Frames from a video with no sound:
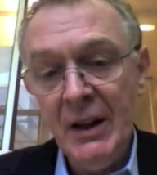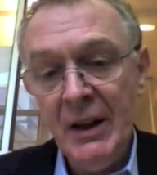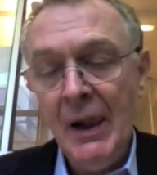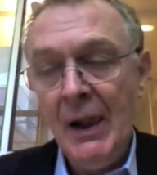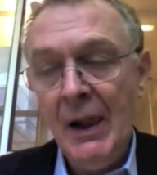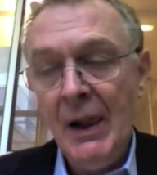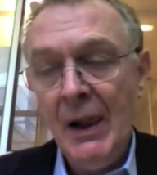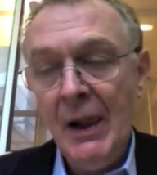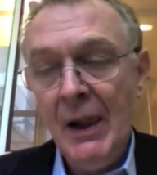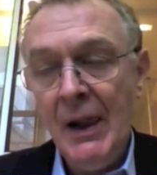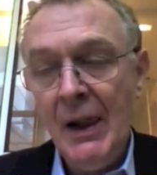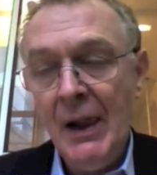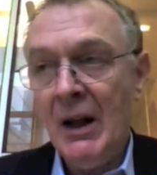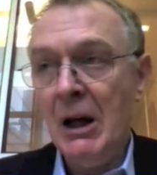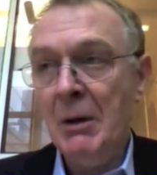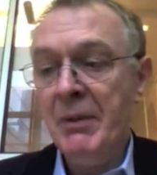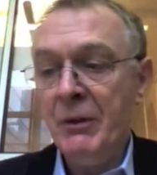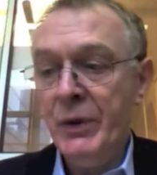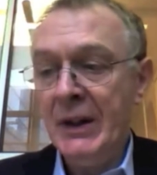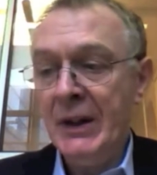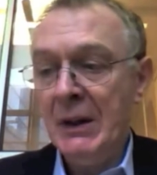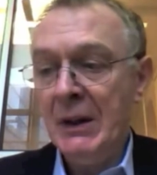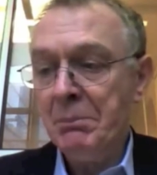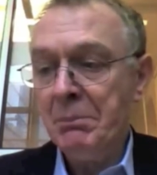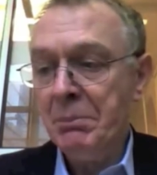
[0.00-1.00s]

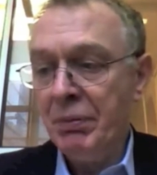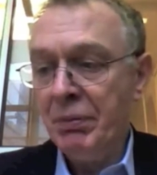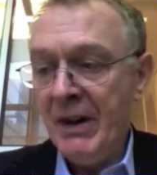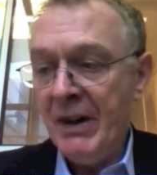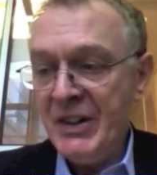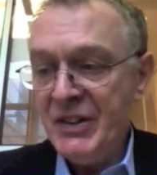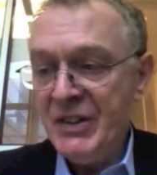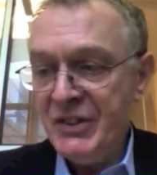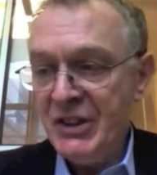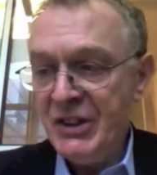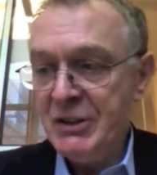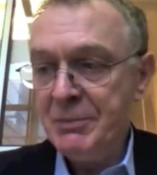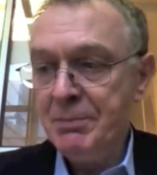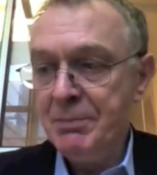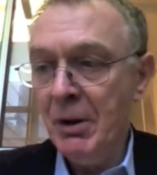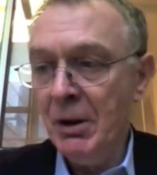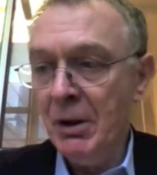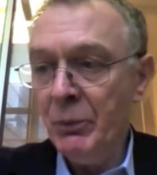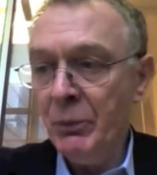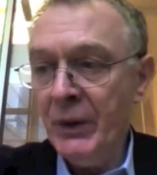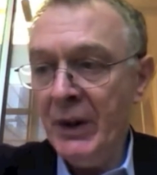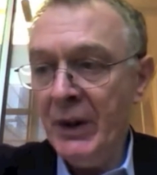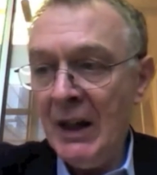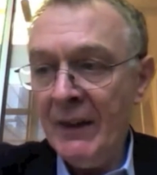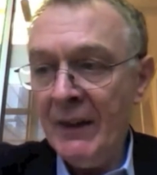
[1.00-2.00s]
if we can press this
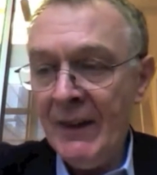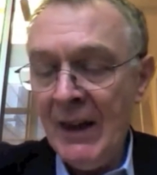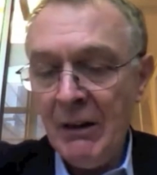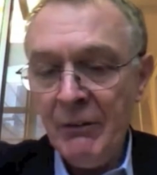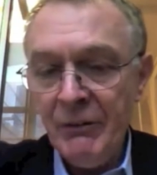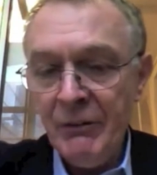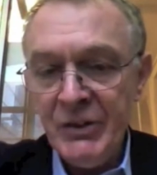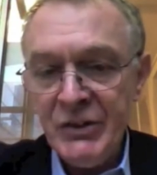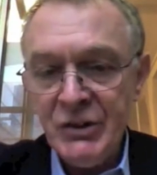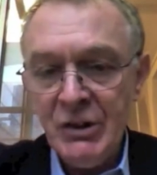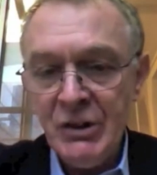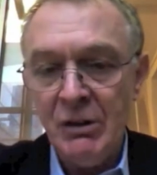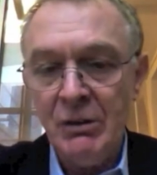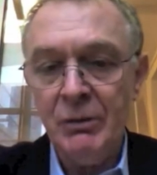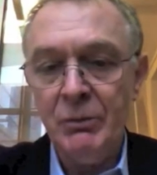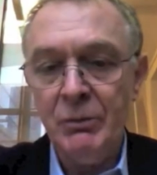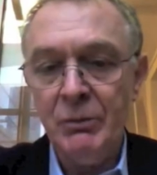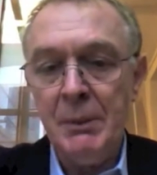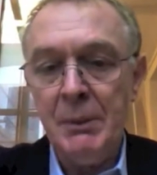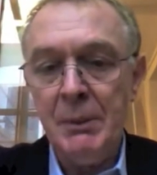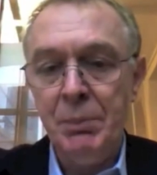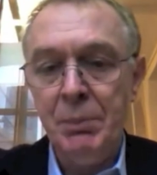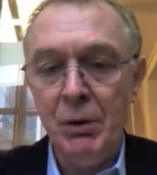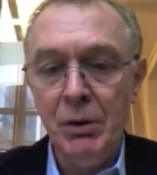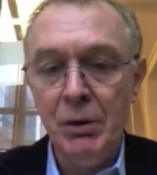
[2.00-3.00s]
button, we get that result.
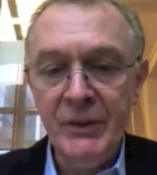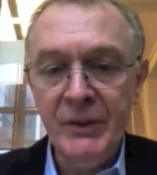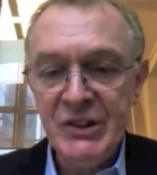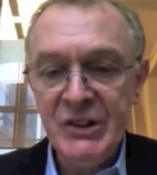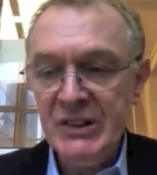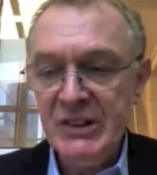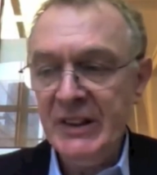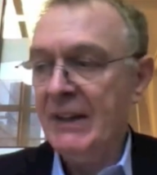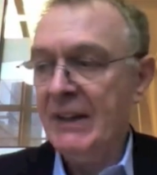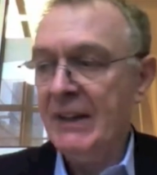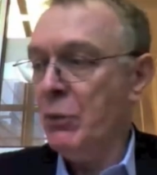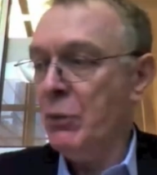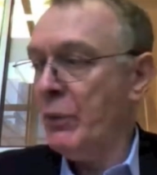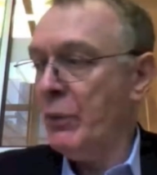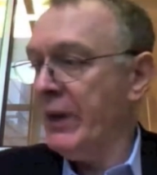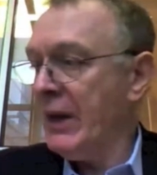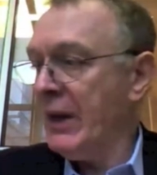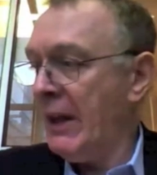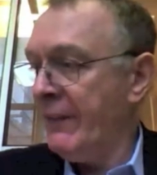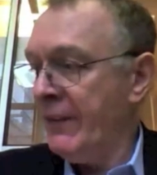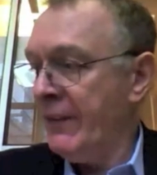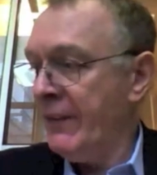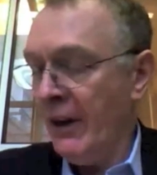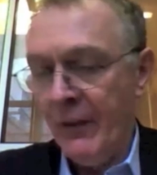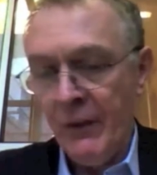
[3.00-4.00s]
We pull this lever, we get
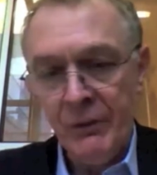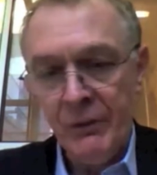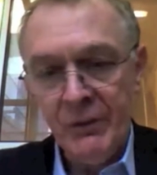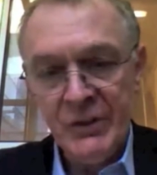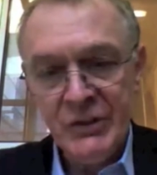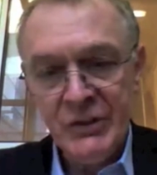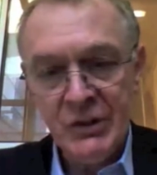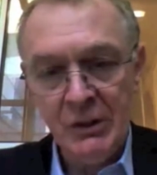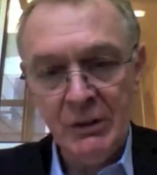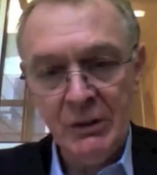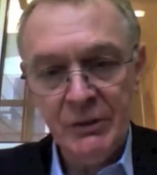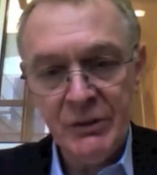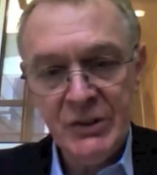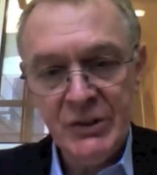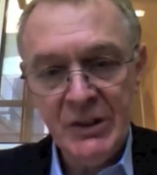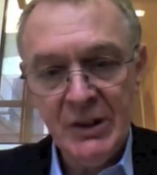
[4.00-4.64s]
the other result.